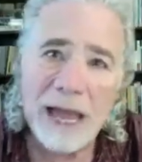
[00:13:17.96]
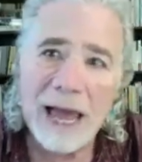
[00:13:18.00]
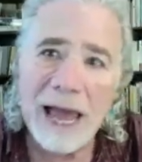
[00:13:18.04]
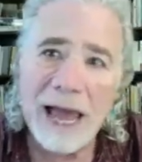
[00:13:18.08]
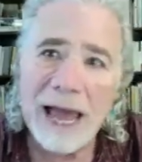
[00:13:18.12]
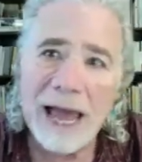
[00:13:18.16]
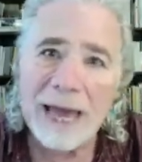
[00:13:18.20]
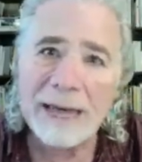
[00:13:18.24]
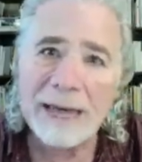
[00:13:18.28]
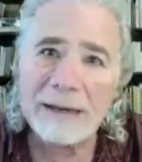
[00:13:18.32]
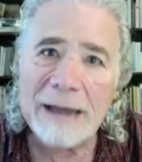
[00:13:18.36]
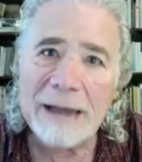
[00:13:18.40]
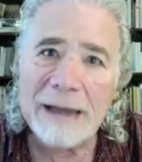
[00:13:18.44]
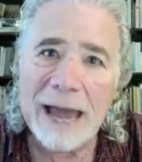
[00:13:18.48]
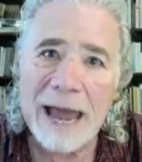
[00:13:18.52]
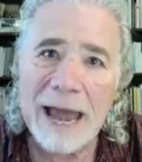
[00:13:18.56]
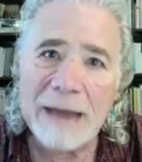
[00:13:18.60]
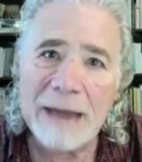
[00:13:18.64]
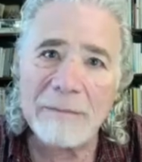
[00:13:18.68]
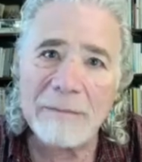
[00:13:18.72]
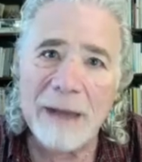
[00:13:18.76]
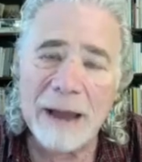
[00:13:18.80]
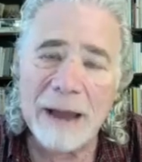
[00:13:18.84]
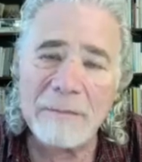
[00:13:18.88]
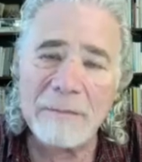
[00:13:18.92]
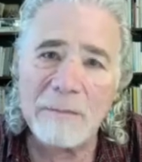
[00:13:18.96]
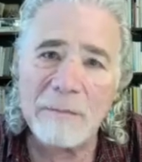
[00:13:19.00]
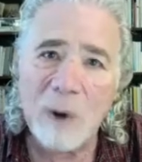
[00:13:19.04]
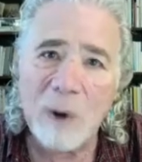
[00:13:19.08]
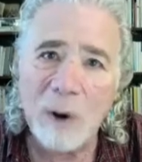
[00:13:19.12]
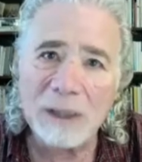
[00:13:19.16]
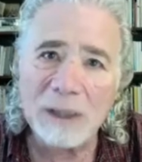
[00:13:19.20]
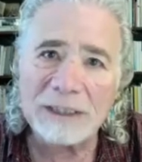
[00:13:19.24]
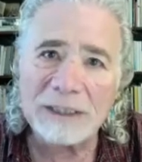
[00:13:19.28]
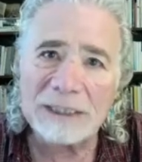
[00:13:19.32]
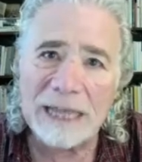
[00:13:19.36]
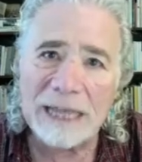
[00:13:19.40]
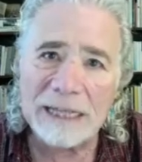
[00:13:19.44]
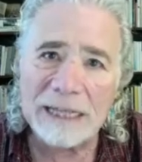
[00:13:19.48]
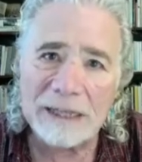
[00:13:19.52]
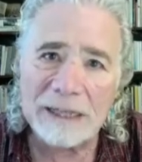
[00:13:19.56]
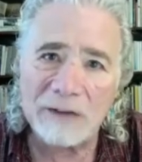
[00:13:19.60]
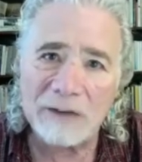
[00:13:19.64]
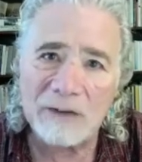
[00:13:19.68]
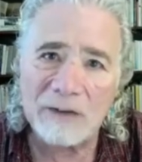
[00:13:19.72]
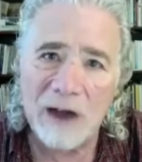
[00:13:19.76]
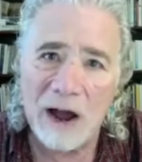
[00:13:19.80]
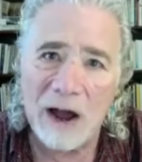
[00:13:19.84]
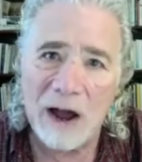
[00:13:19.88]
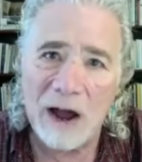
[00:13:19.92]
And my boss at the
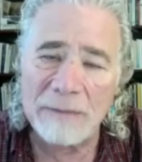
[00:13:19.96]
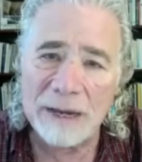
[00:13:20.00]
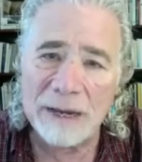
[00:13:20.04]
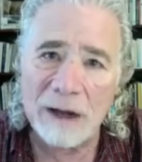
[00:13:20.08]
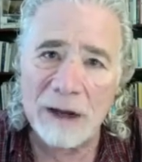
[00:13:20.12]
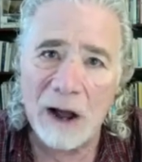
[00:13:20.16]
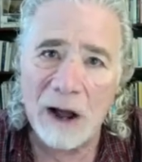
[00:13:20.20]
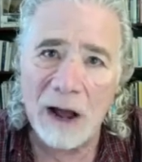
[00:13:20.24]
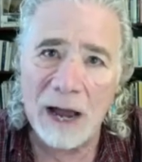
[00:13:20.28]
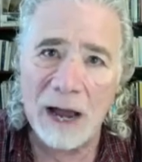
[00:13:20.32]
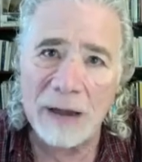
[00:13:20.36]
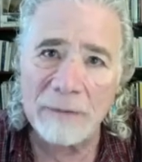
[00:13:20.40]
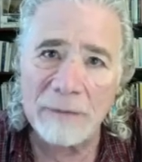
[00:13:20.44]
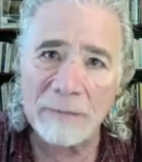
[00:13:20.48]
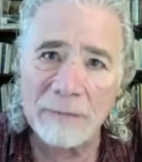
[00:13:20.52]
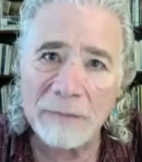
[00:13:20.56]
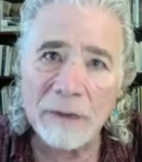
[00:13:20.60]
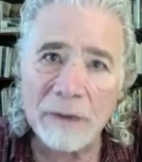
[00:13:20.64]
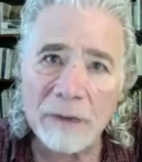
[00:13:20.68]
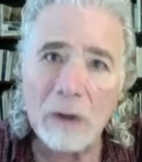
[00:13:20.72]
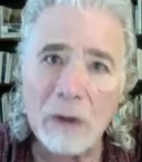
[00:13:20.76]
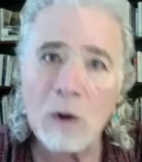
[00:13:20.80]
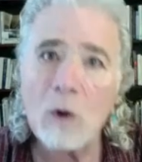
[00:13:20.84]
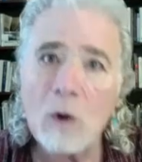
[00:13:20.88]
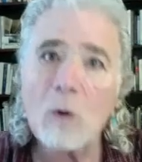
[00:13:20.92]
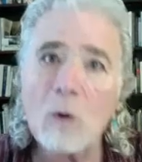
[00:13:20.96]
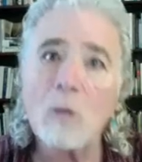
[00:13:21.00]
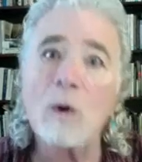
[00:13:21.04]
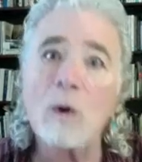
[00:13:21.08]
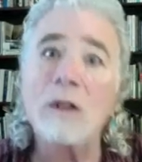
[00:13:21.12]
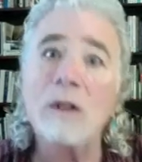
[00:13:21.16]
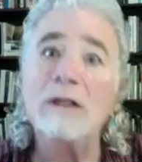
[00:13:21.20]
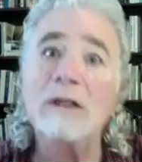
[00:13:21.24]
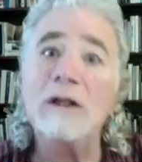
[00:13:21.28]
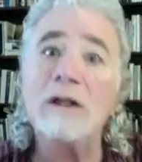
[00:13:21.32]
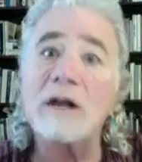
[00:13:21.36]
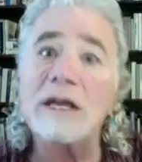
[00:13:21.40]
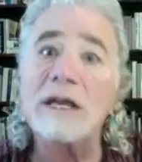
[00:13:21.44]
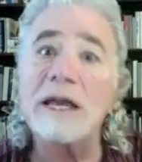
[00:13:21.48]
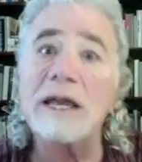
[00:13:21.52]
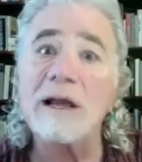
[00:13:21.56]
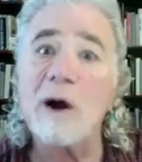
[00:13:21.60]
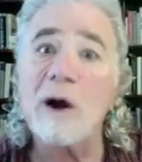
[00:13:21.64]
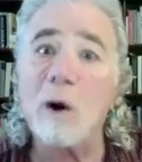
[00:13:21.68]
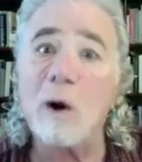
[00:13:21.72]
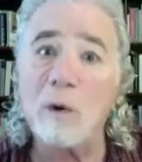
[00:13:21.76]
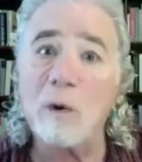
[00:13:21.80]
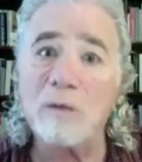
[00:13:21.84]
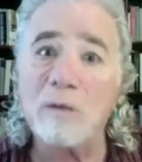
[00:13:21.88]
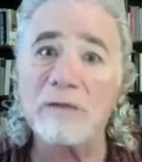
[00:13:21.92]
time and I were looking
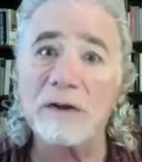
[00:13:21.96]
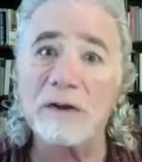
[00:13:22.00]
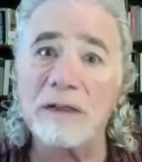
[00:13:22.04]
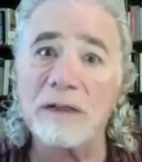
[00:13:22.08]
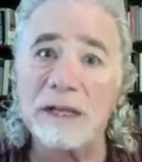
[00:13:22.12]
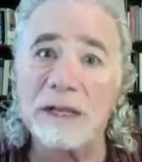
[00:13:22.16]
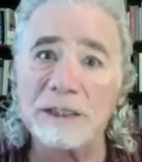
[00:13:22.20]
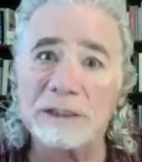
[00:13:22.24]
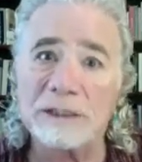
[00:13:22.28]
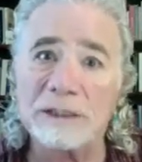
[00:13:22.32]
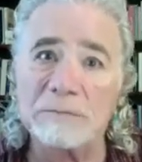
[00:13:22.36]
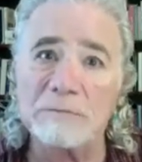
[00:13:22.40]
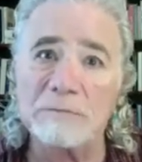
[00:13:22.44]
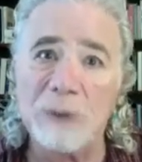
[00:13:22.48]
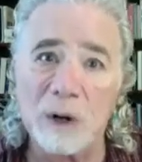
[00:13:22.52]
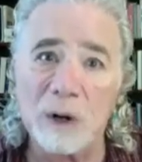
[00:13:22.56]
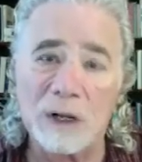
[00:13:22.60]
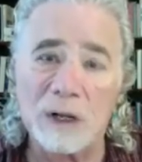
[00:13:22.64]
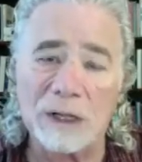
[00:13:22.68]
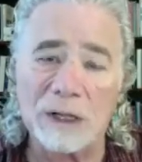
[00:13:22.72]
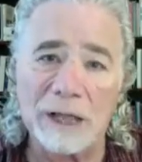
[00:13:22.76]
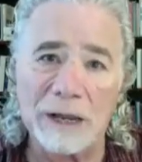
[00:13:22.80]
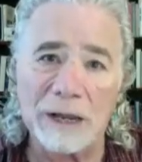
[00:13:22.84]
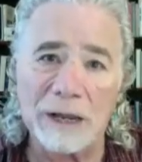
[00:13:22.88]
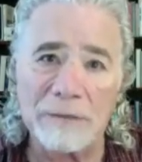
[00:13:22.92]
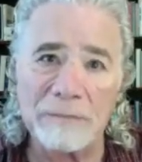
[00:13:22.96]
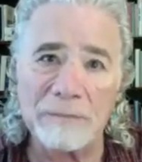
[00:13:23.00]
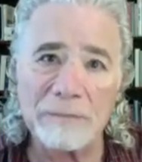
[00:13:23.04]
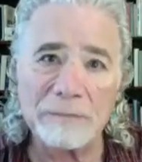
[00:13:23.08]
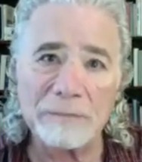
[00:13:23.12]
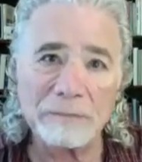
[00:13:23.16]
over this booklet,